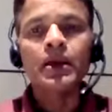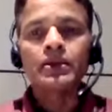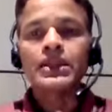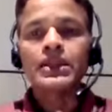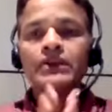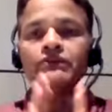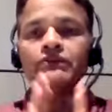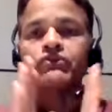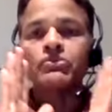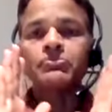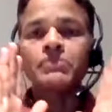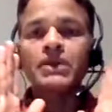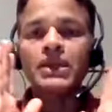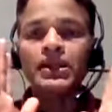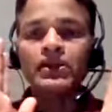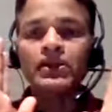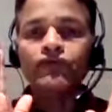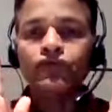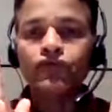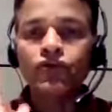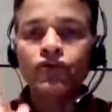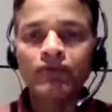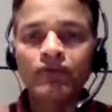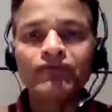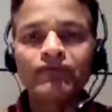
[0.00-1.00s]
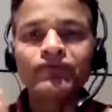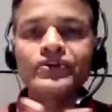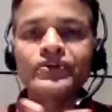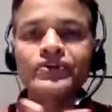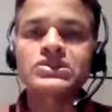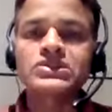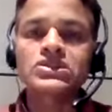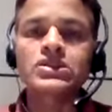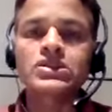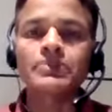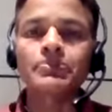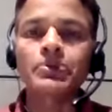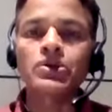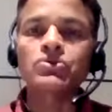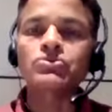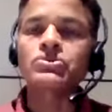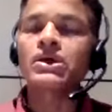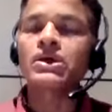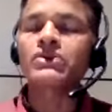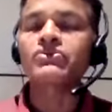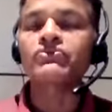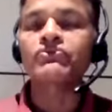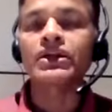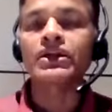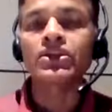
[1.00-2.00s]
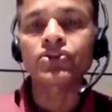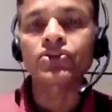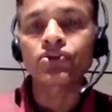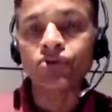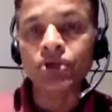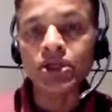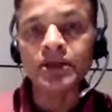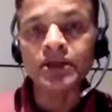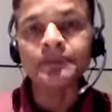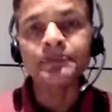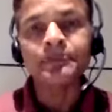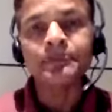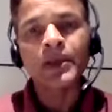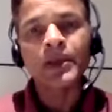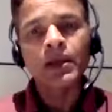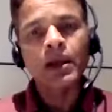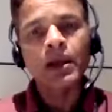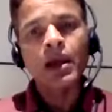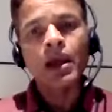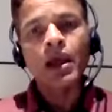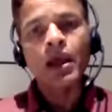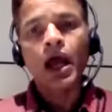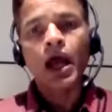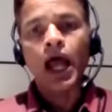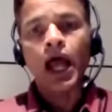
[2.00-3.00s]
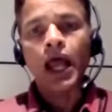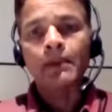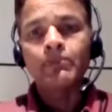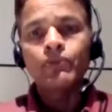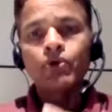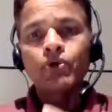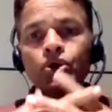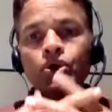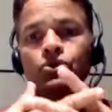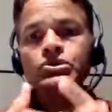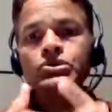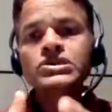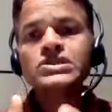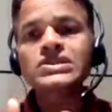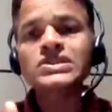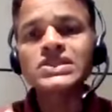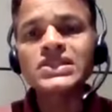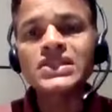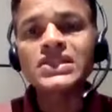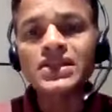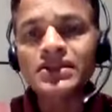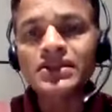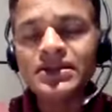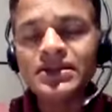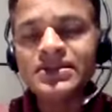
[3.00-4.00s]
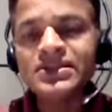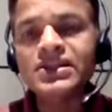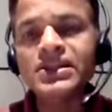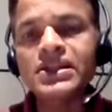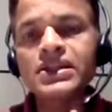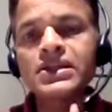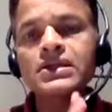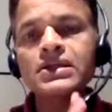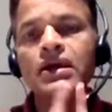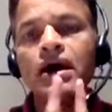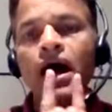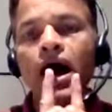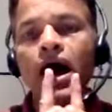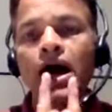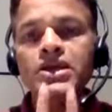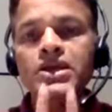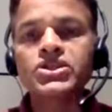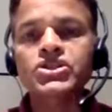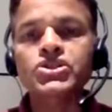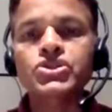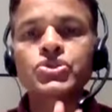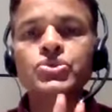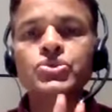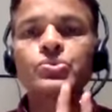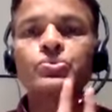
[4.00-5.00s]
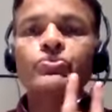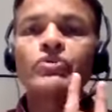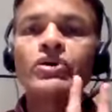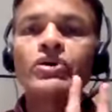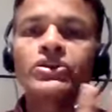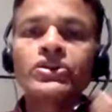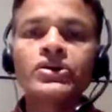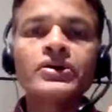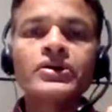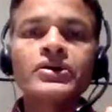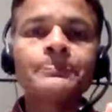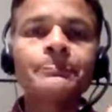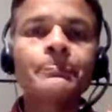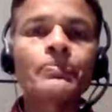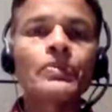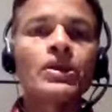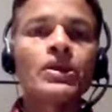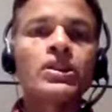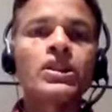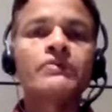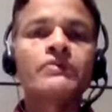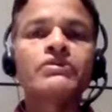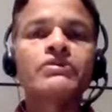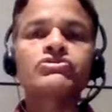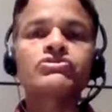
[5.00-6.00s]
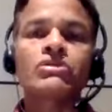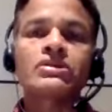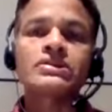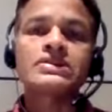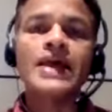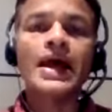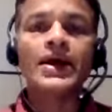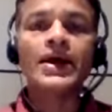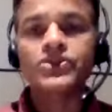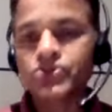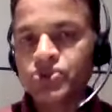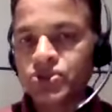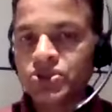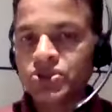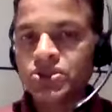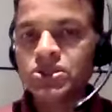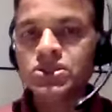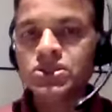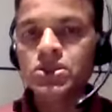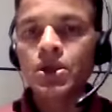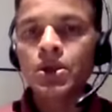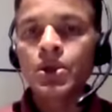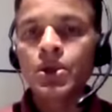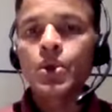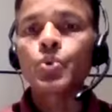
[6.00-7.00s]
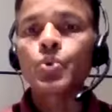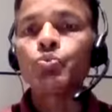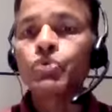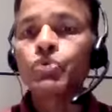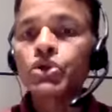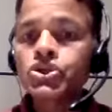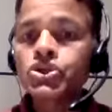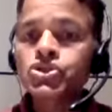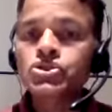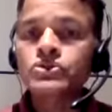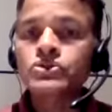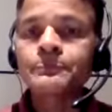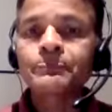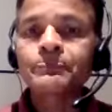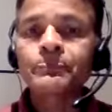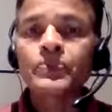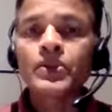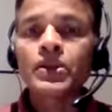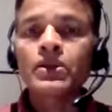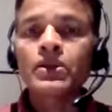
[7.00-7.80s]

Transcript: That would mean from 1st April 2023, I'm going to seriously ask you whether there were transactions which